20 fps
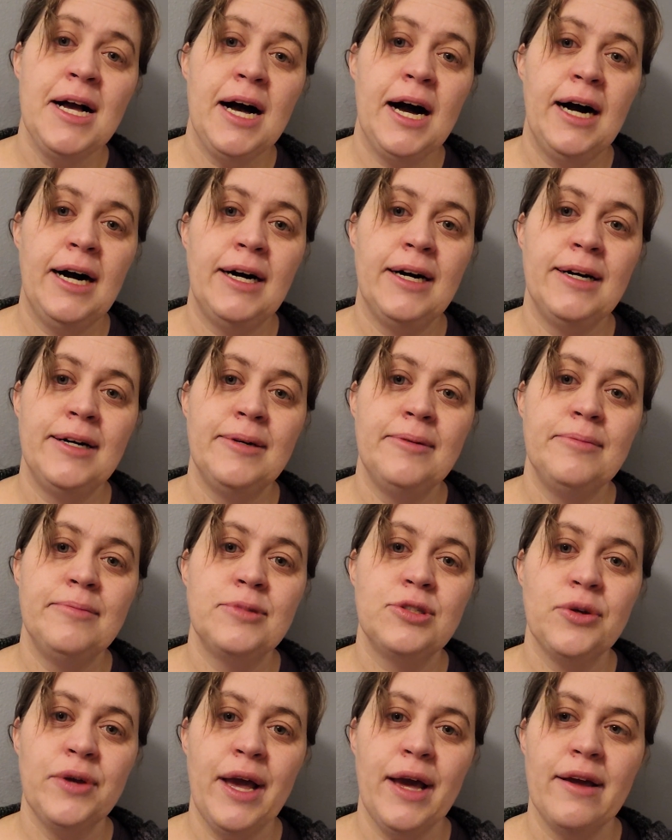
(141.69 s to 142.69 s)

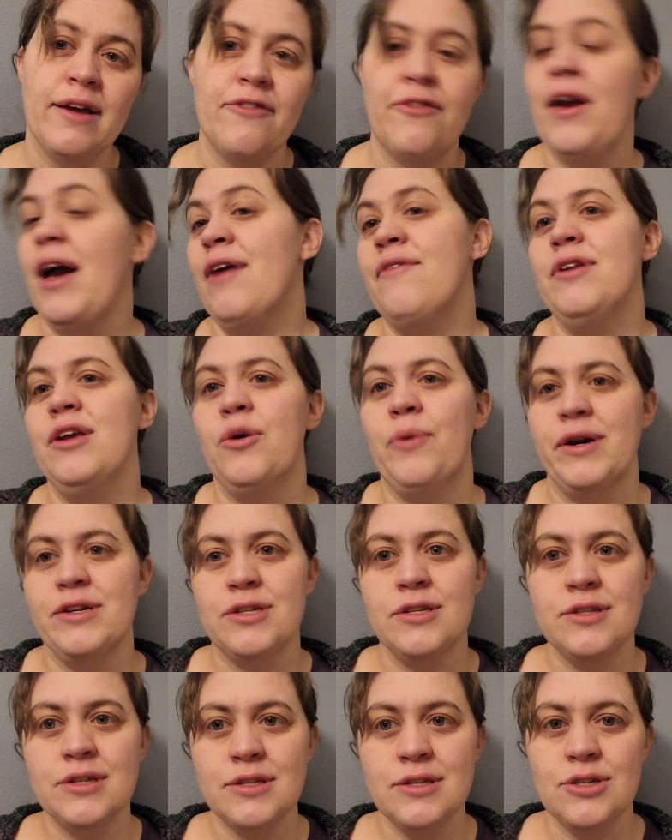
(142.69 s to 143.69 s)
So yeah, if you have any
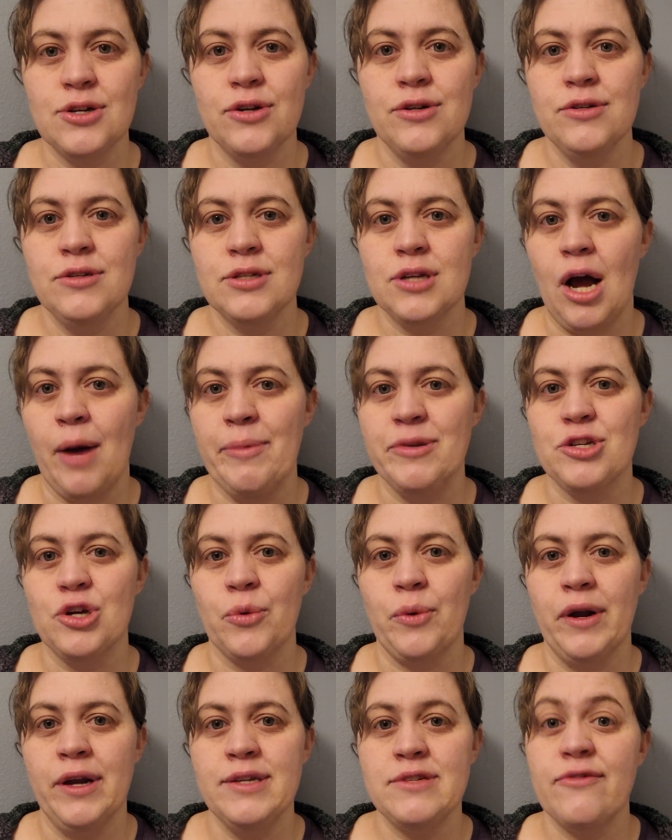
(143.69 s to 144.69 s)
questions, concerns, comments, or
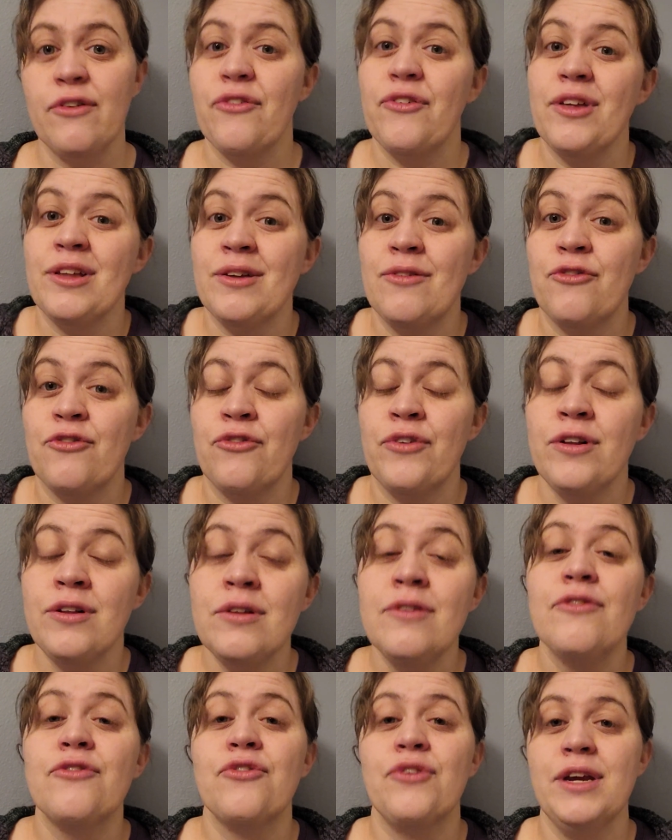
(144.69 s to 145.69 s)
queries,
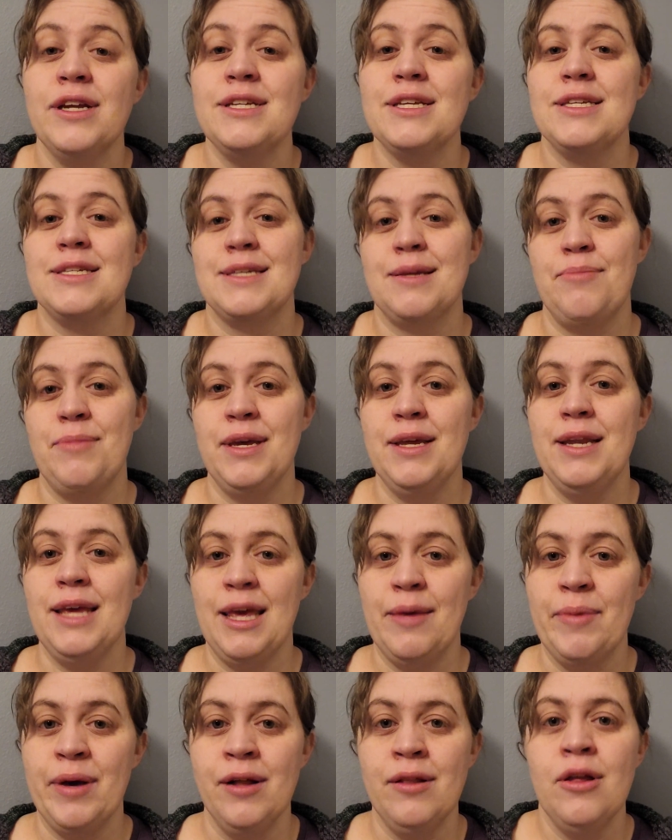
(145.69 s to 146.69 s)
feel free to send me an
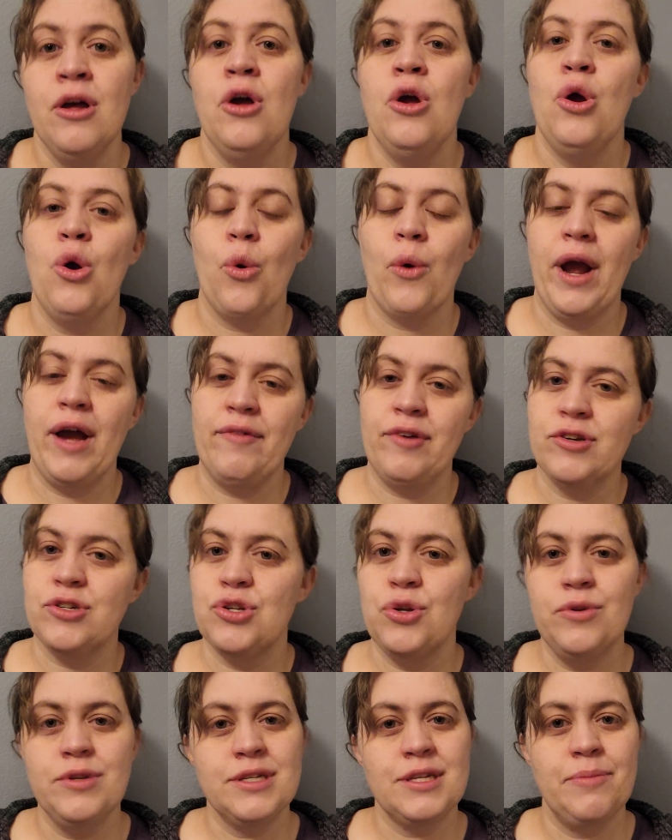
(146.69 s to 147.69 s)
email or have your
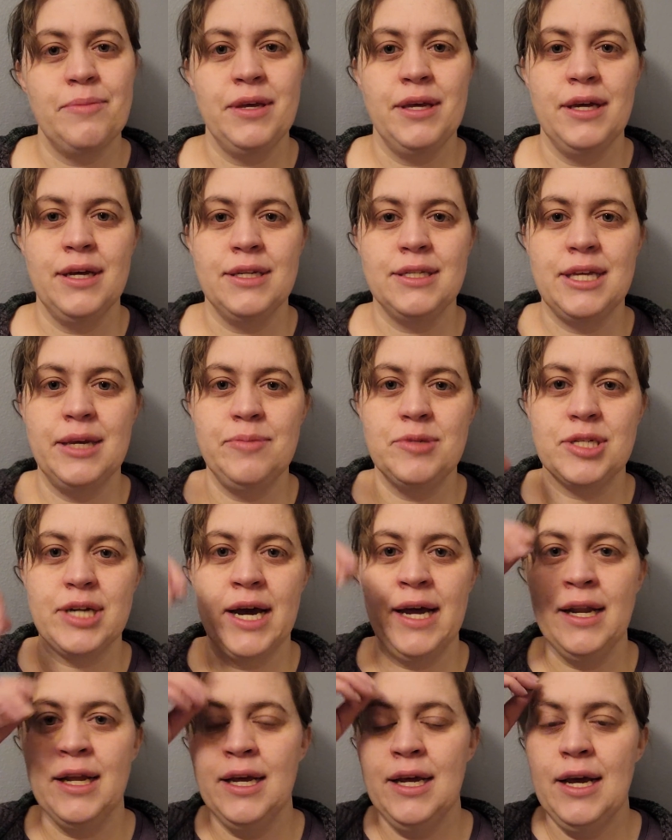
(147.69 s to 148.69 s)
students send me a Teams
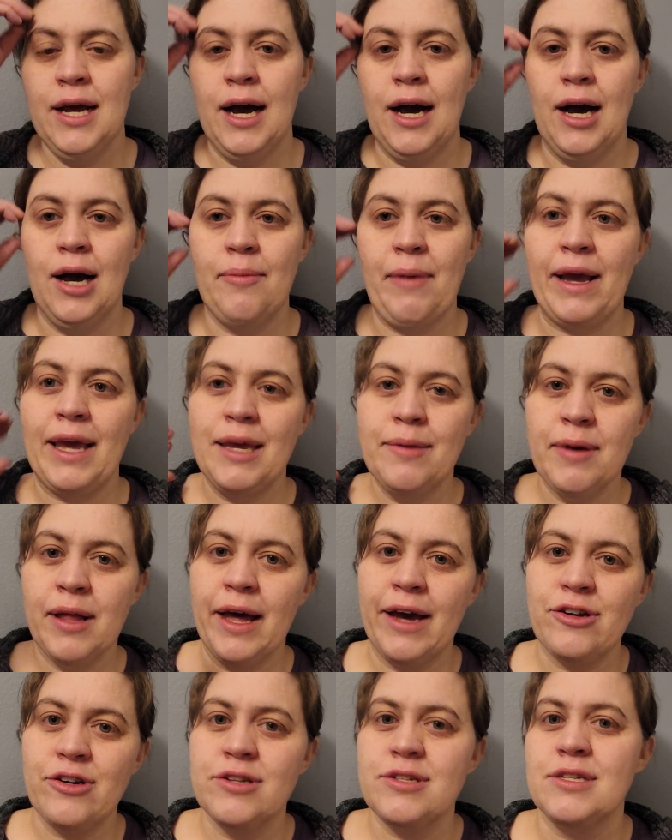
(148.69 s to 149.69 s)
chat. My email
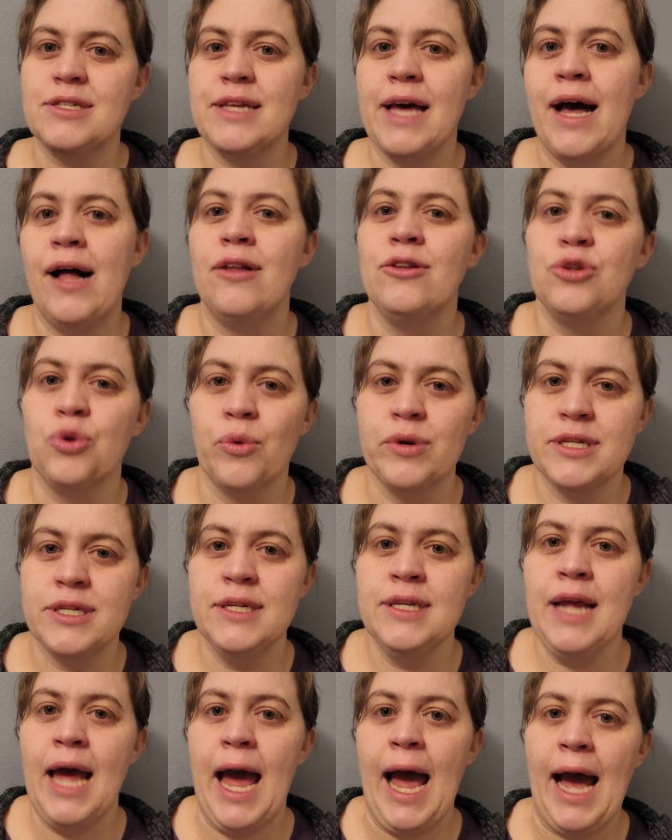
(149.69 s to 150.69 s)
address is
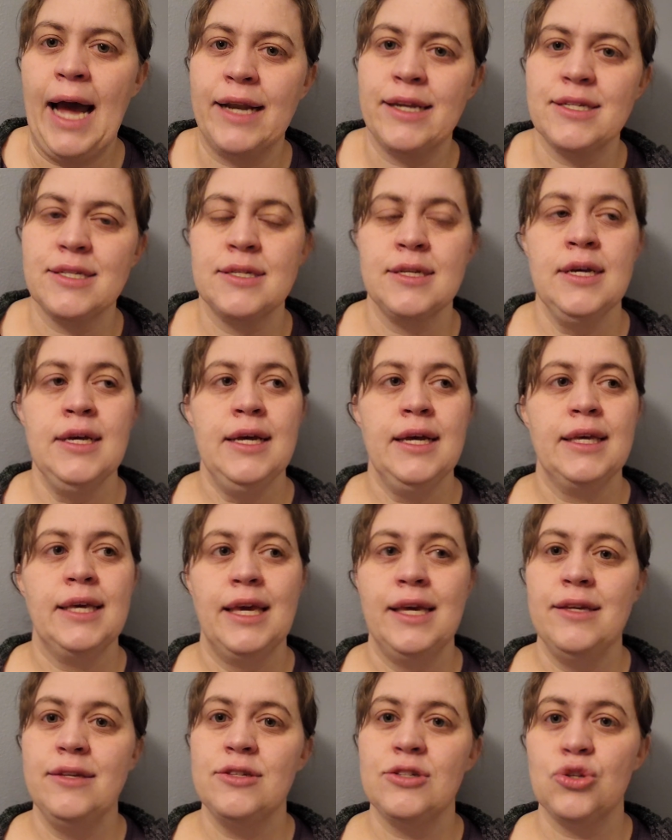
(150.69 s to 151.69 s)

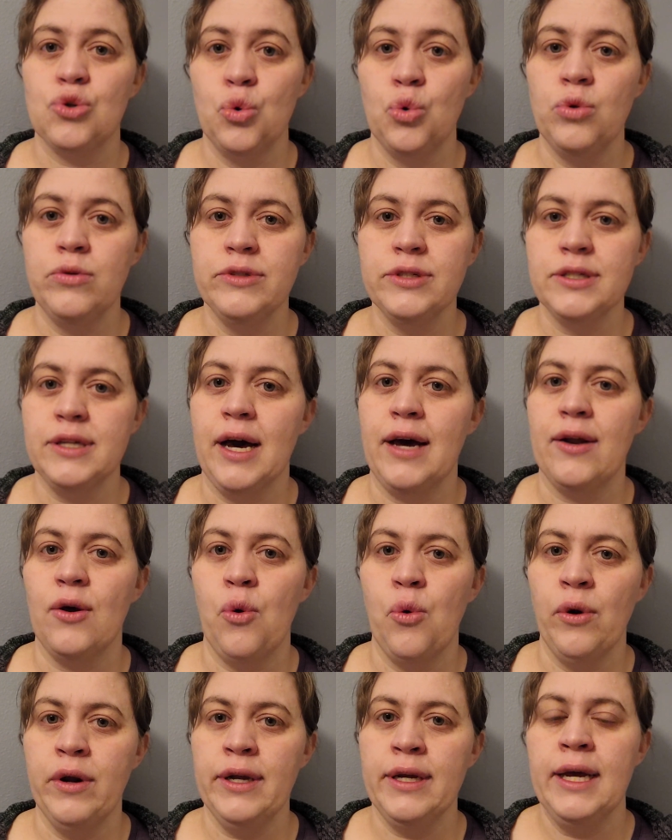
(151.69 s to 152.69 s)

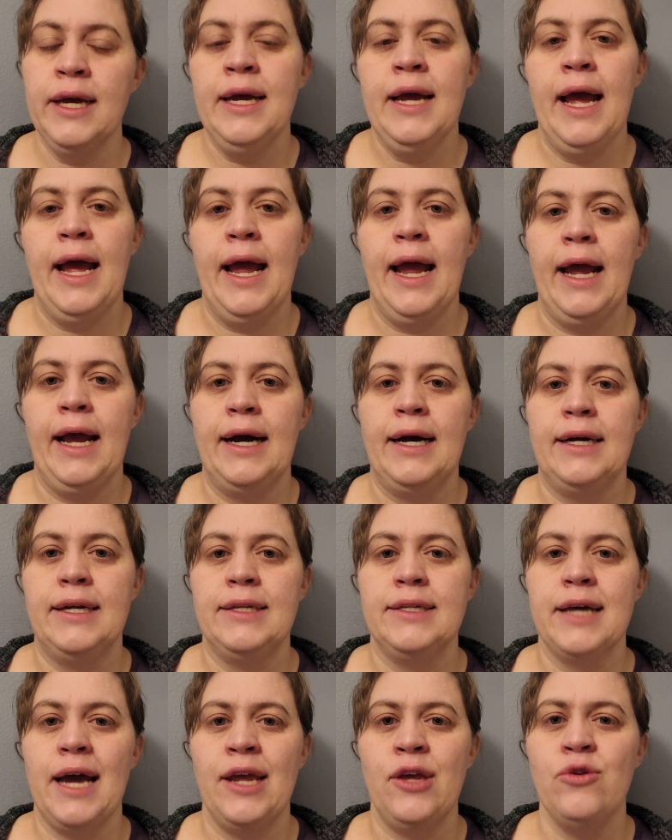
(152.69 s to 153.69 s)
lnorton@kingschools.org,
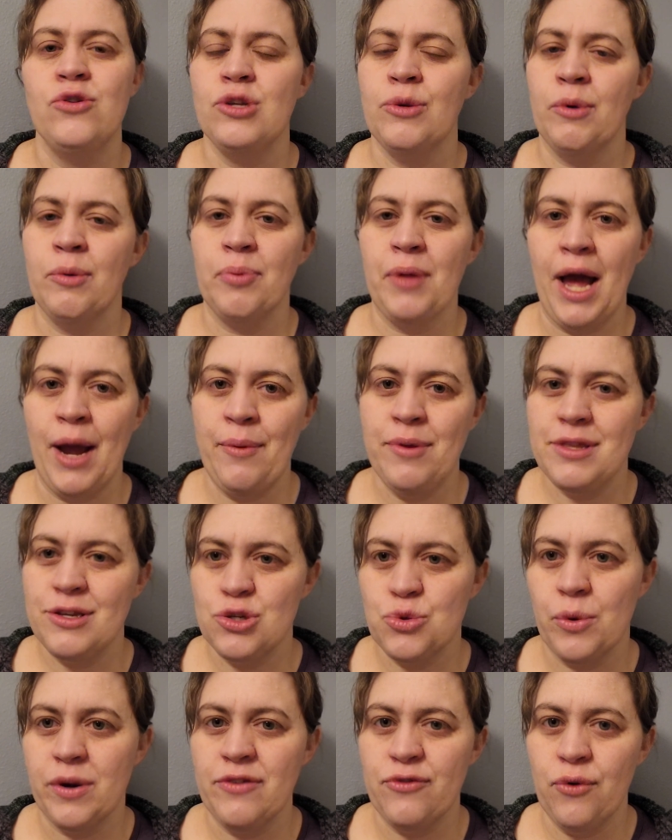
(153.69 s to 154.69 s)
and I usually reply within
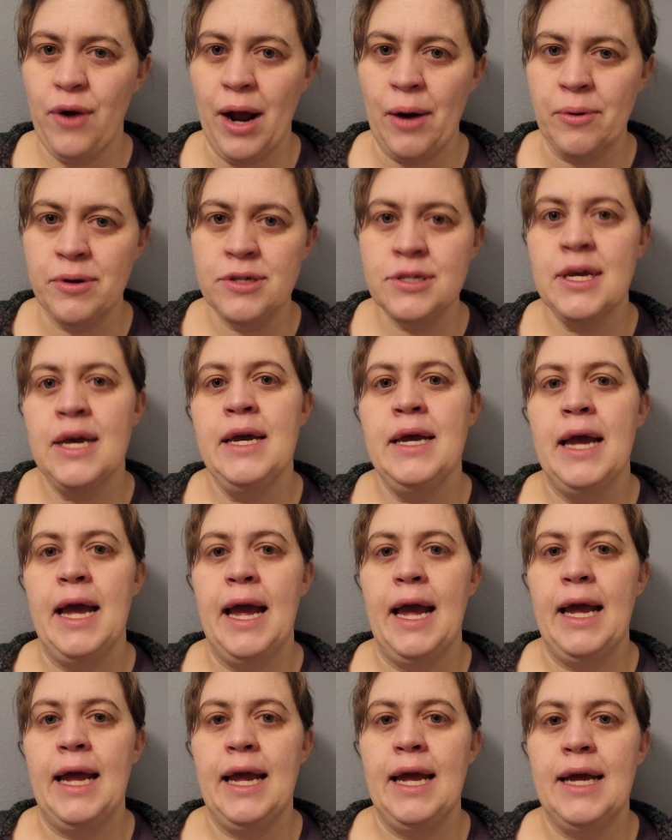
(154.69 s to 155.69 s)
24 hours,
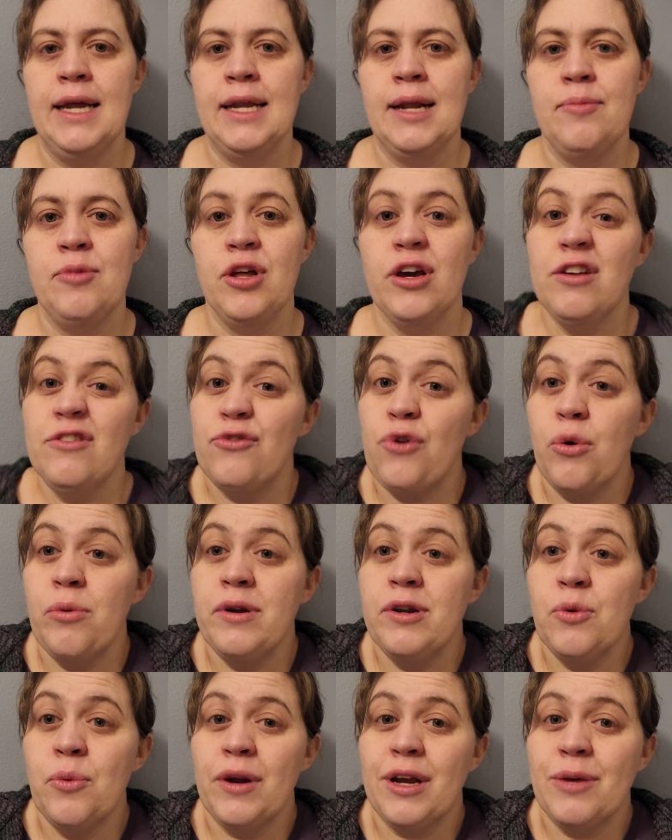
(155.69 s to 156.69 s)
and I'm looking forward
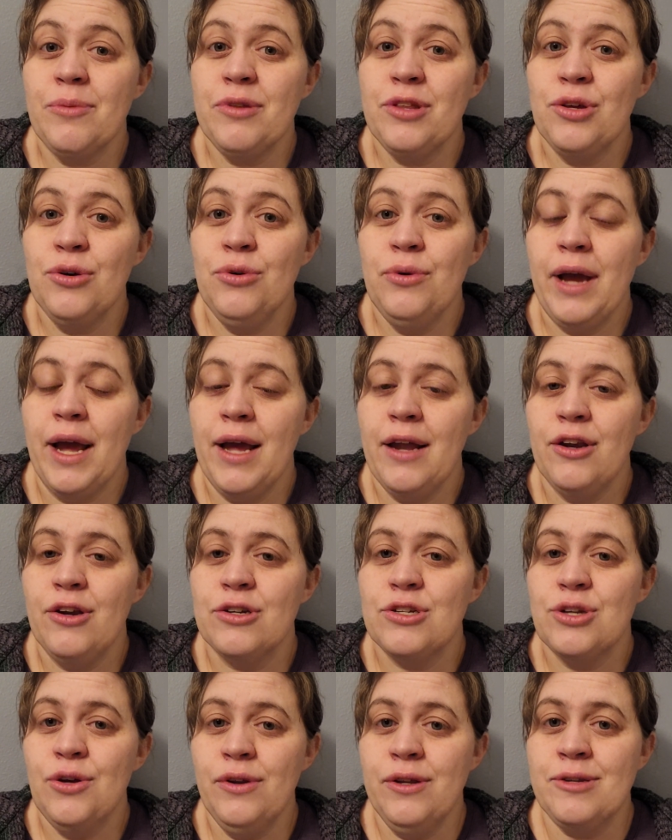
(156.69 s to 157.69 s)
to working with you and your
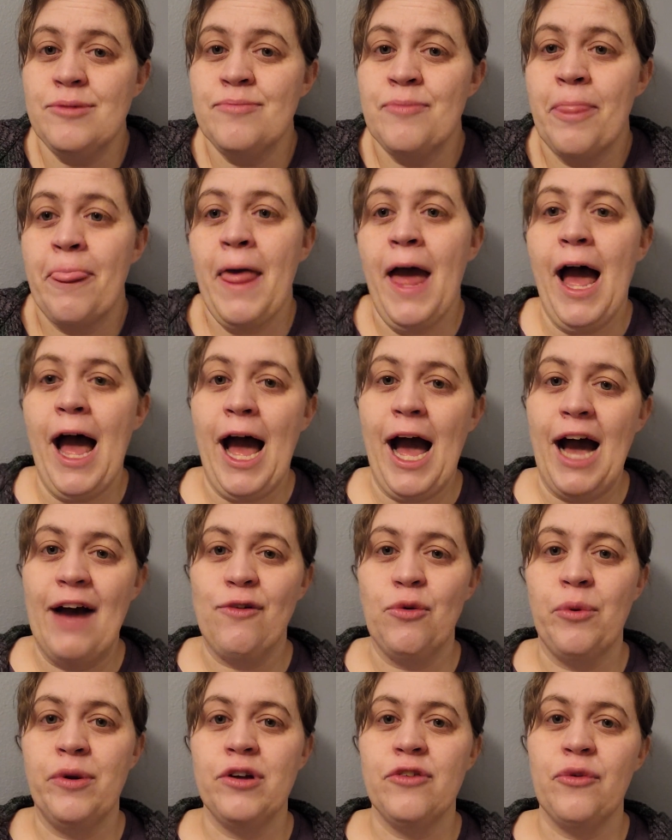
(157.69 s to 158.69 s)
student. Have a
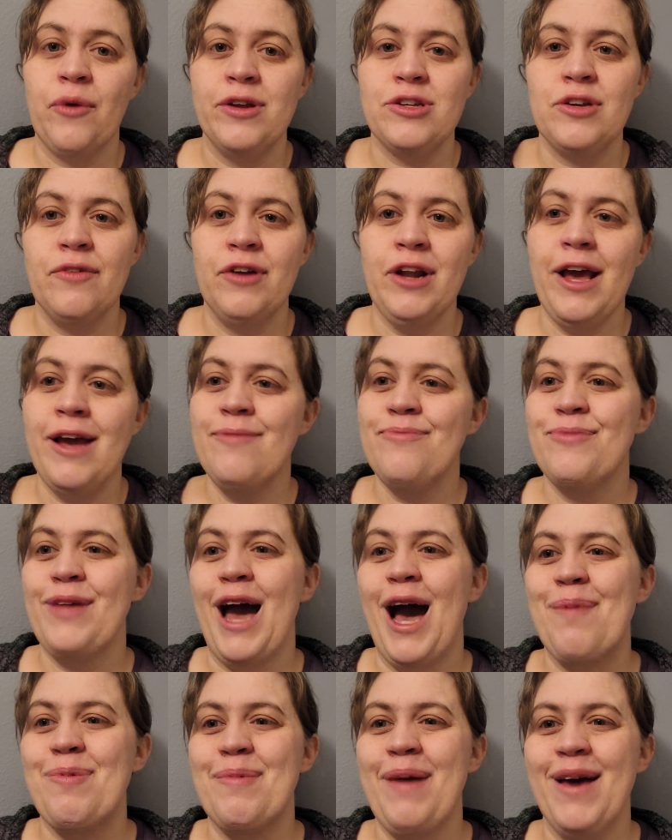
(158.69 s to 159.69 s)
wonderful rest of your day.
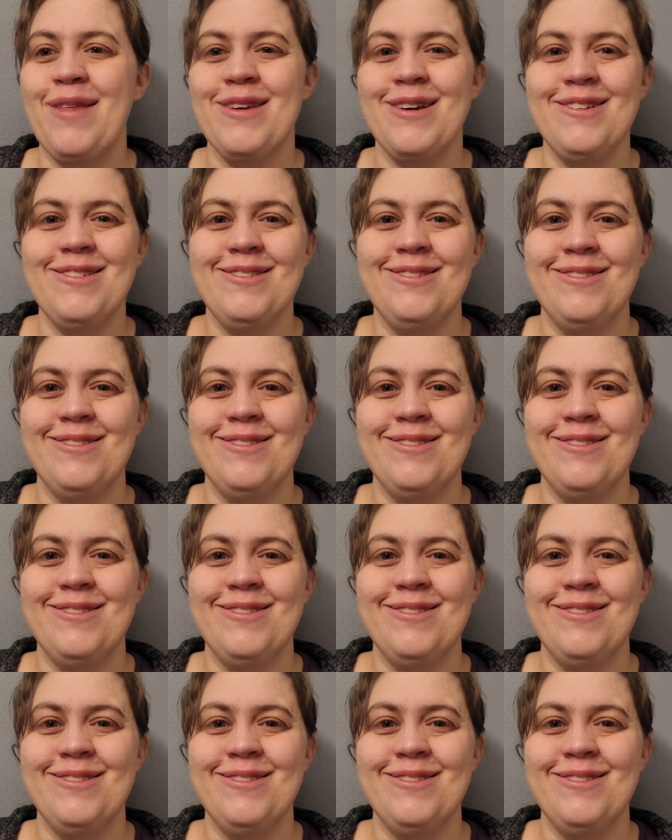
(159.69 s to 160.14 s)
Happy mathing!